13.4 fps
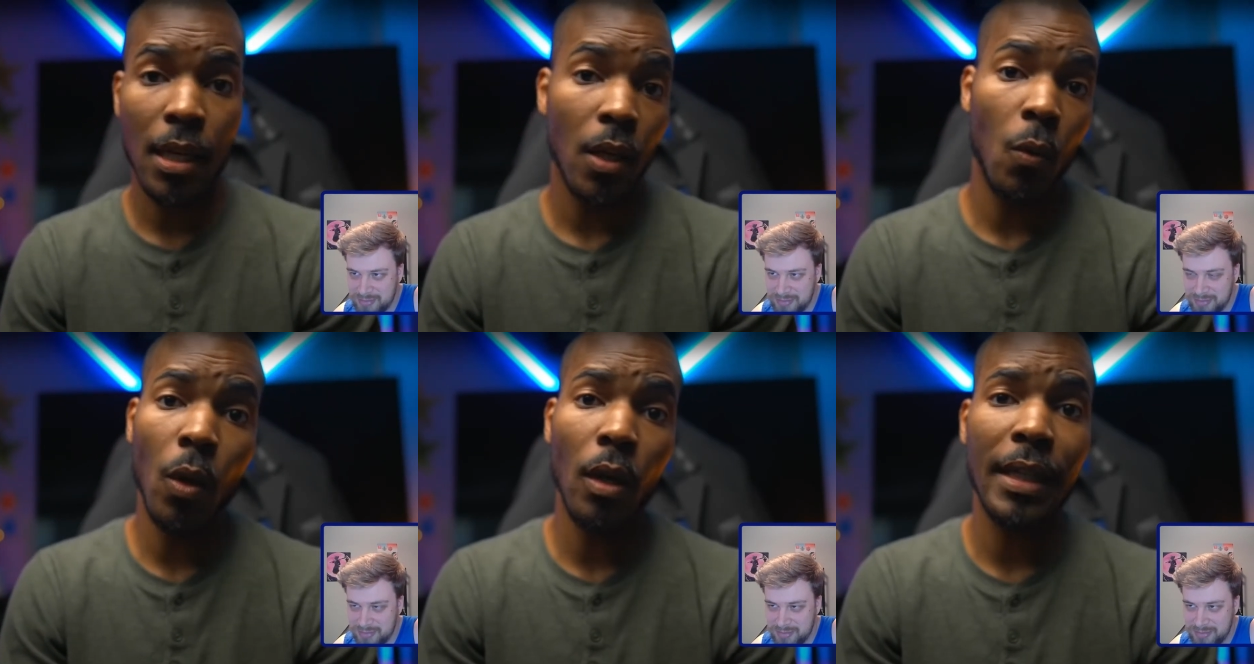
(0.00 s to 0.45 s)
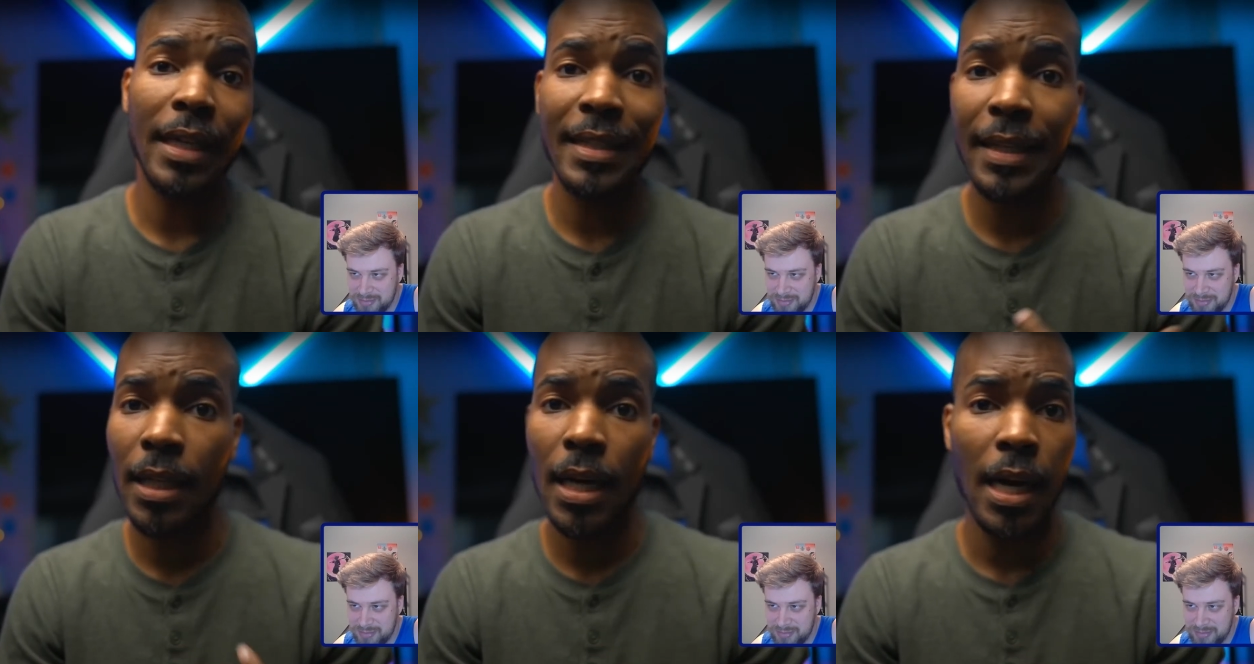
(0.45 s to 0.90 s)
Speaker 1: not going to
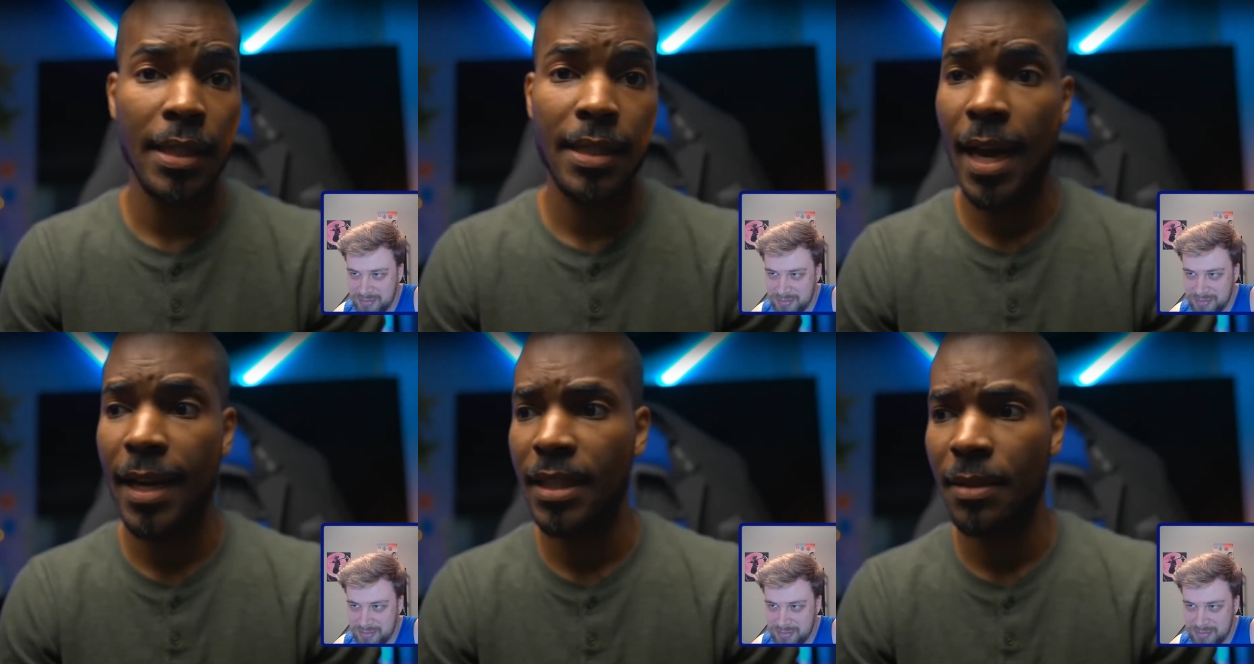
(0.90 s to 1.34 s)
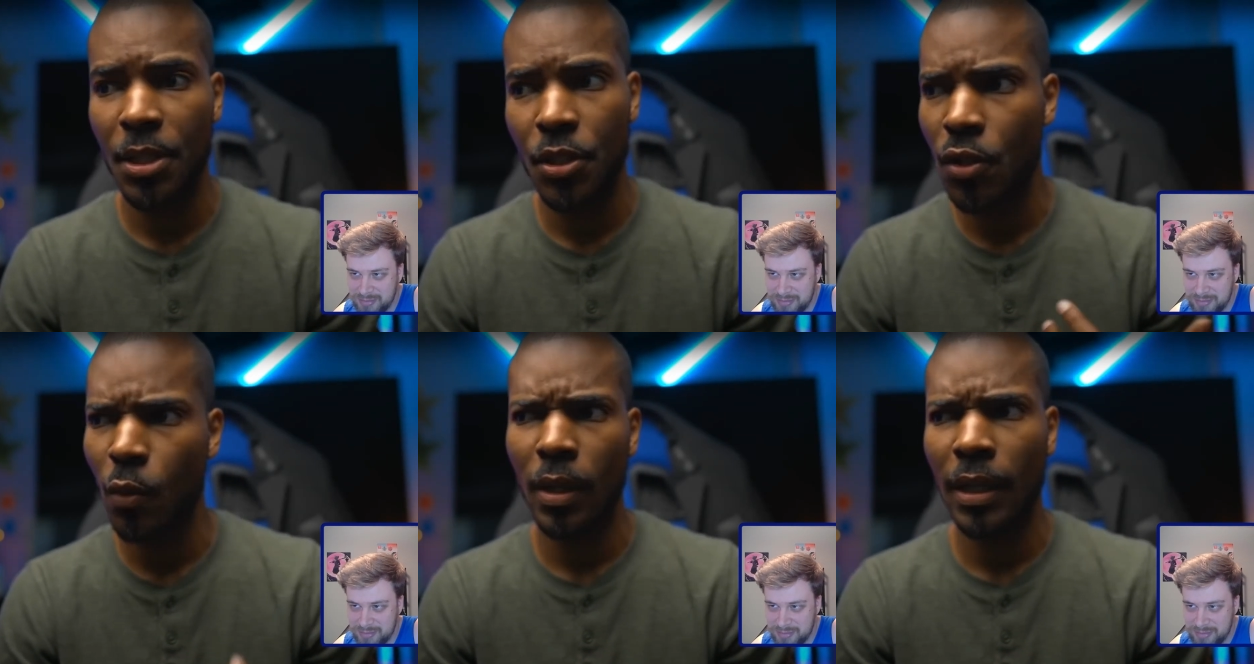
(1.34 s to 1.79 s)
work. I need to contact
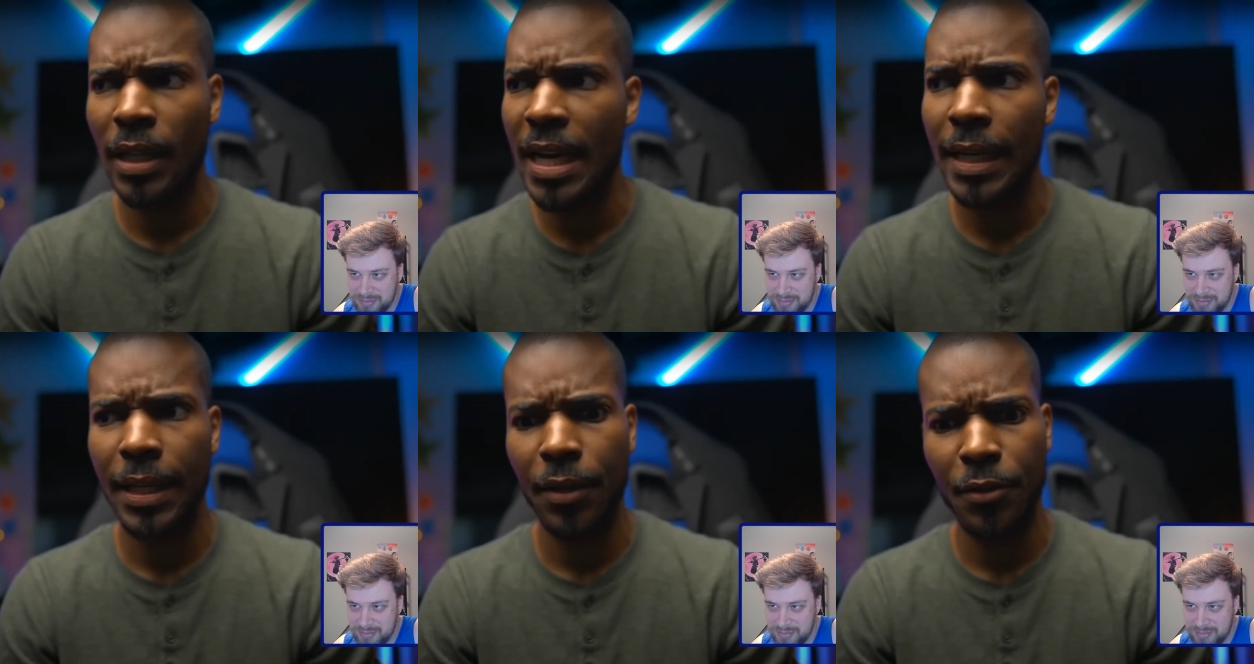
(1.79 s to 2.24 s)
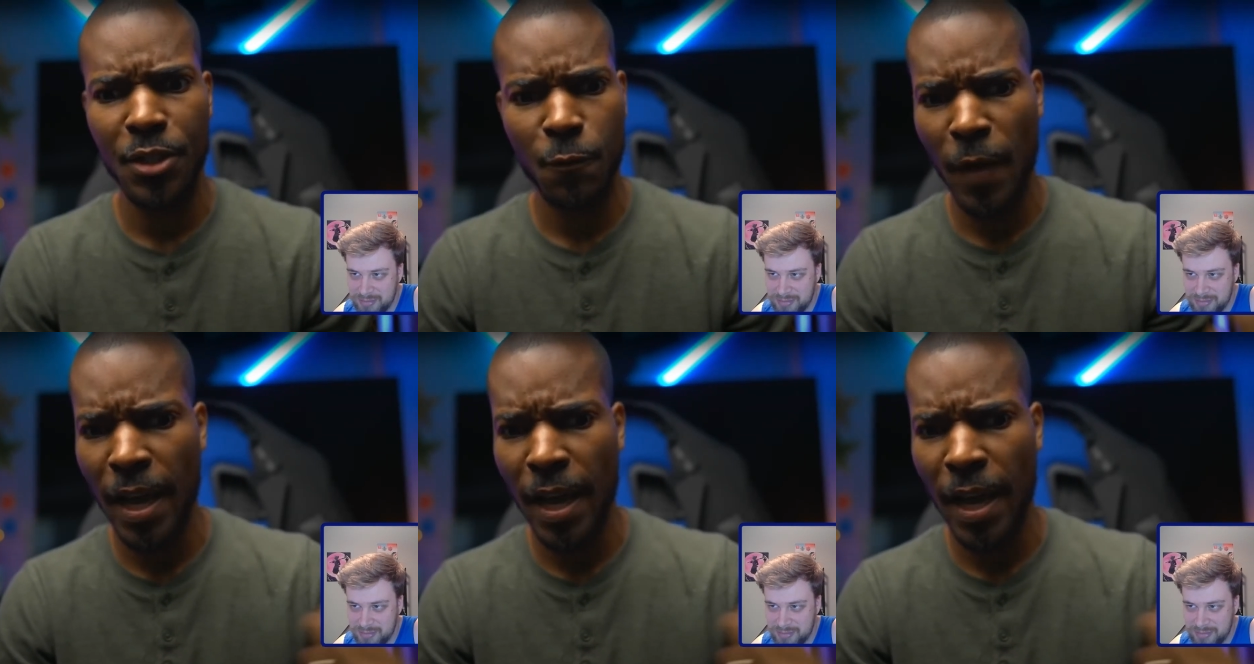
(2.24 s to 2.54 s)
him. He's doing a lot here. His